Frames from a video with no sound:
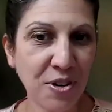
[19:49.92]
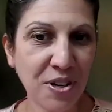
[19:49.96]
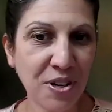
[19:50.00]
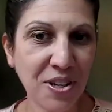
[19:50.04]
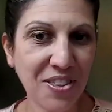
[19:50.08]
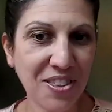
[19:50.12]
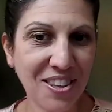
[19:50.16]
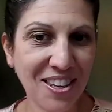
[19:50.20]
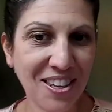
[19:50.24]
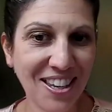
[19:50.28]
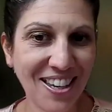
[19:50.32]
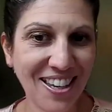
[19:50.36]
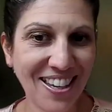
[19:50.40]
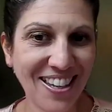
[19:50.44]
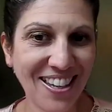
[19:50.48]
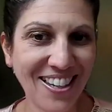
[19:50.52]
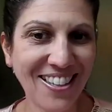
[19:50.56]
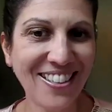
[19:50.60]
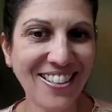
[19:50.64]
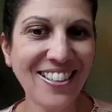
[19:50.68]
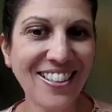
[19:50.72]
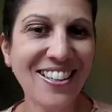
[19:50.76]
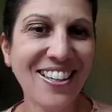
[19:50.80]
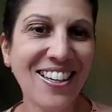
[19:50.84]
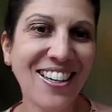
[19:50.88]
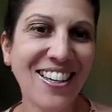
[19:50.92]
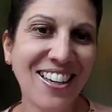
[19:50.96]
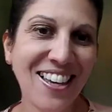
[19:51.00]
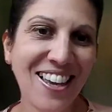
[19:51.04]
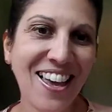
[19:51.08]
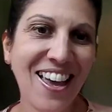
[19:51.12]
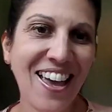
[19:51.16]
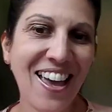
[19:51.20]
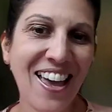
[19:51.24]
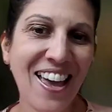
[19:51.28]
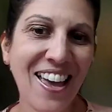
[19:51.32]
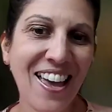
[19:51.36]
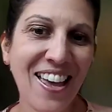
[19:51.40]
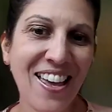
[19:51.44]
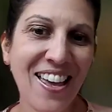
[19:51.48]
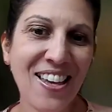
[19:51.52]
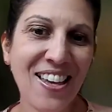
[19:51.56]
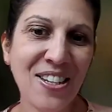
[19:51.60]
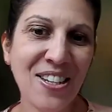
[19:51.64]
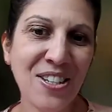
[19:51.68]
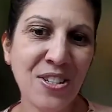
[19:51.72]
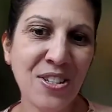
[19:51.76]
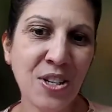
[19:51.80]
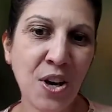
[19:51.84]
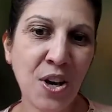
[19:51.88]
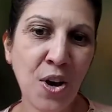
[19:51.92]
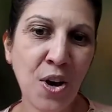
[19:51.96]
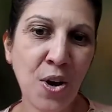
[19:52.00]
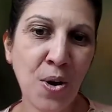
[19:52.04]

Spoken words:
everything. And